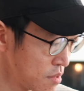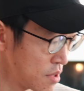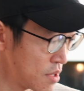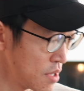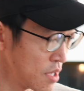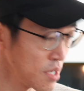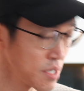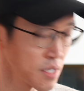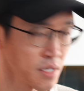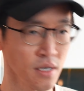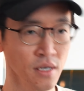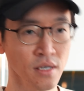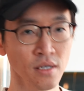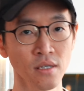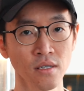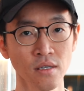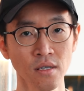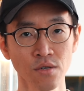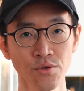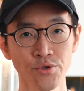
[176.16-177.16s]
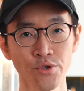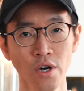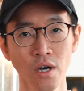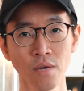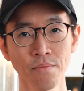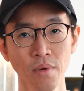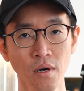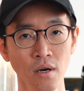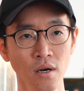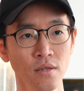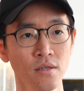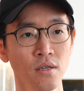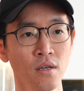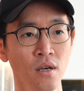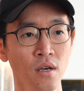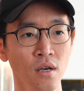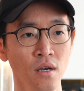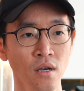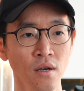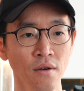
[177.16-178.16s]
this is the tripod
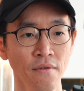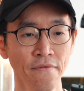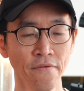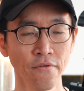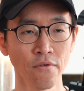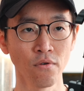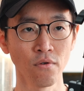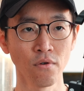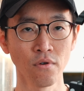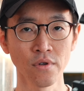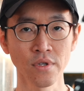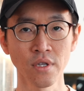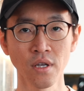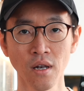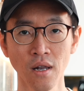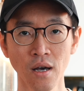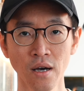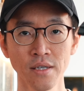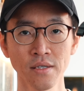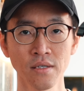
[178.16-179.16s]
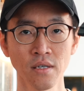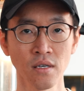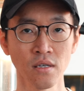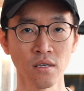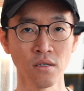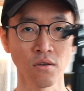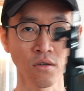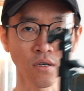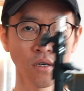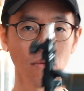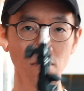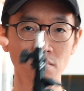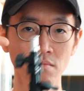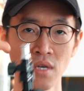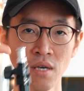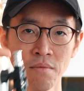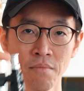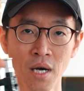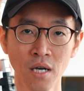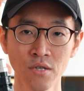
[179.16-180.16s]
for the lighting. You can
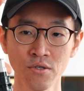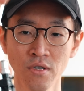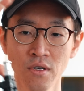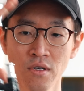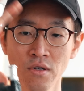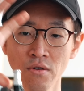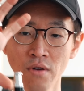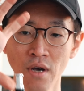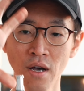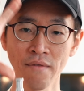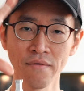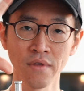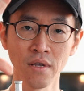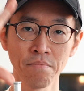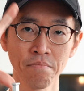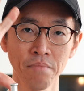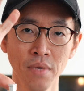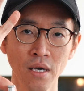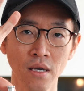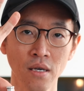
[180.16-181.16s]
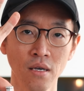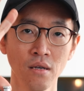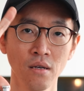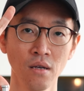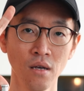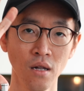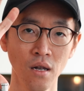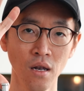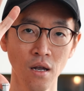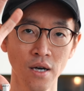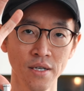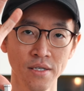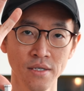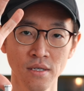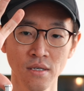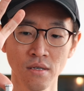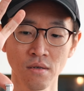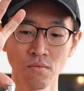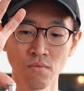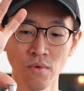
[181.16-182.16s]
imagine you have the big light
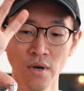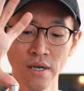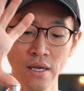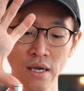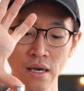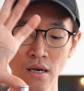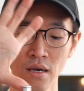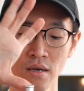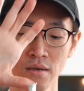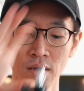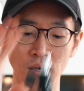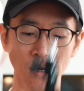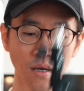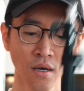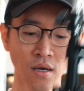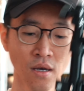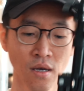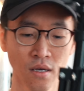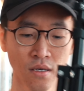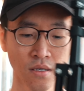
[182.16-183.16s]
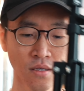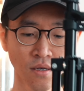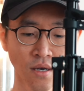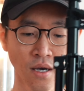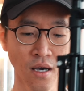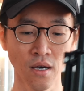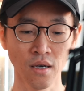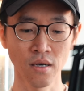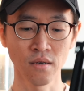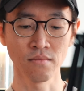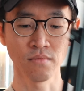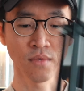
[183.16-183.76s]
right here, and